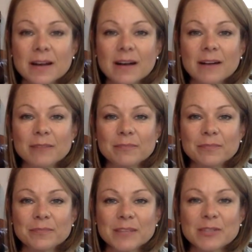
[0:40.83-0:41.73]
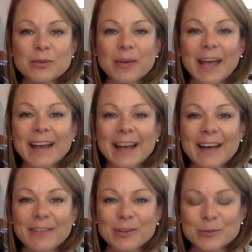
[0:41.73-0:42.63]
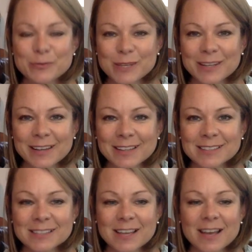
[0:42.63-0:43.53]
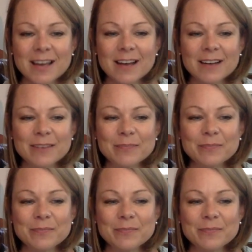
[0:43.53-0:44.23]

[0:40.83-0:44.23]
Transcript: Um, it's okay to have those feelings, um,